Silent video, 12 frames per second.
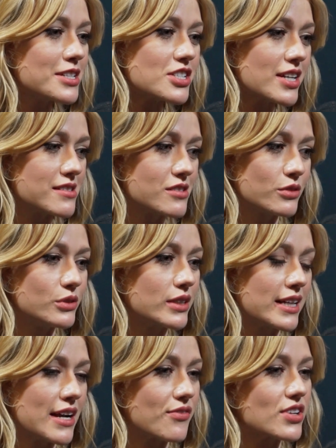a chance to
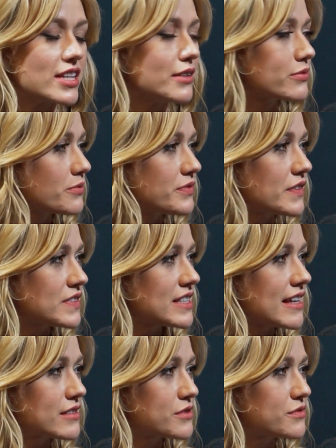look at everything from
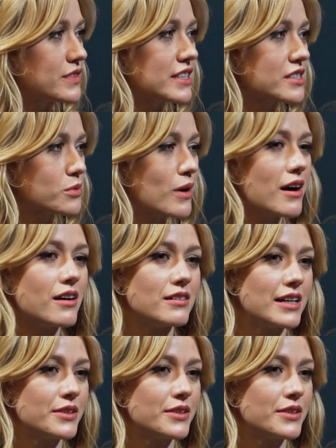50,000 feet as well